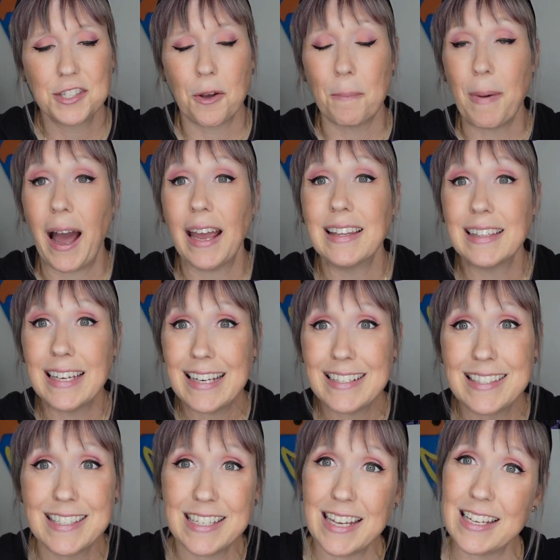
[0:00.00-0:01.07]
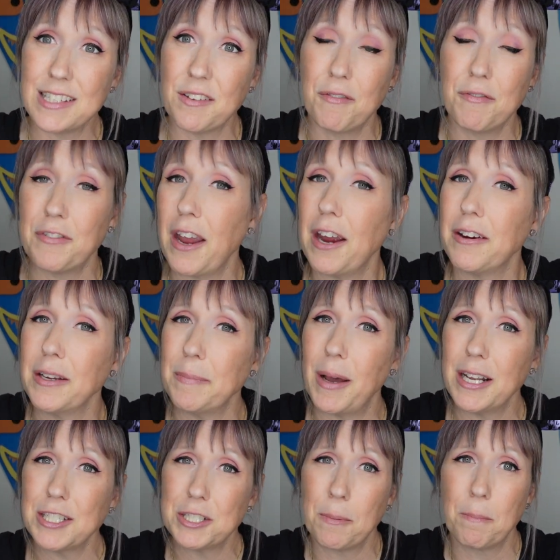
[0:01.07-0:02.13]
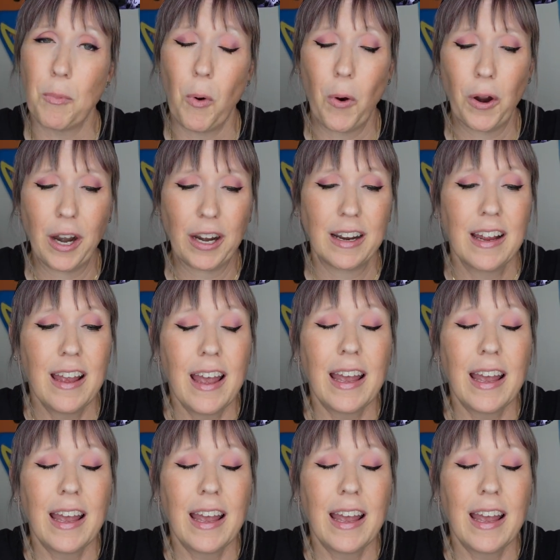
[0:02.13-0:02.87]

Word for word: So my list is very much more